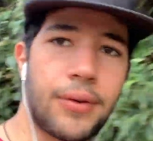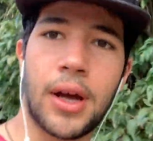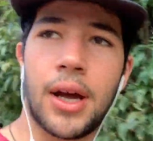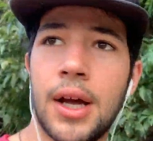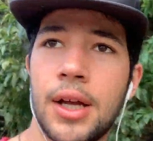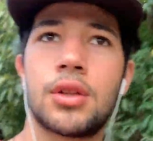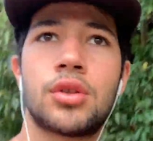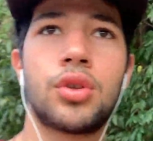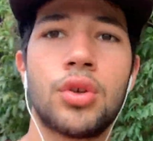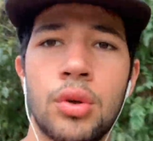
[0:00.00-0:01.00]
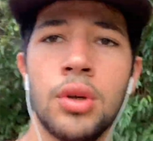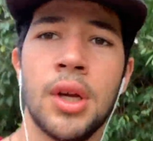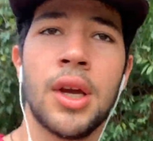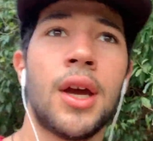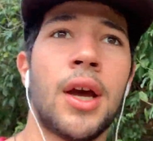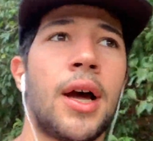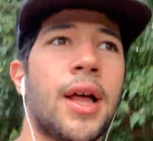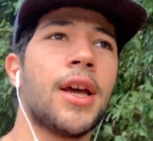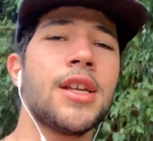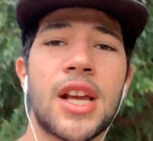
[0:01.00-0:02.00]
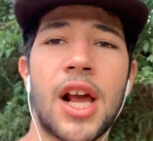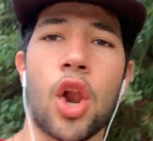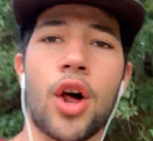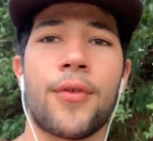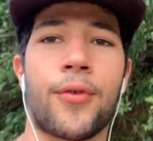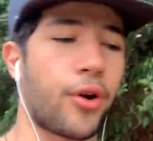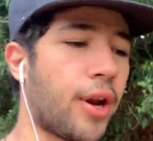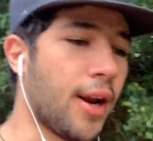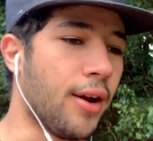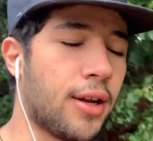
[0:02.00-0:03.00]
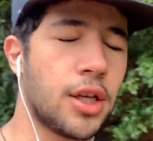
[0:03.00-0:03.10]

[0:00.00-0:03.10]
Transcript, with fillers: Uh, two, there's like a lot of green.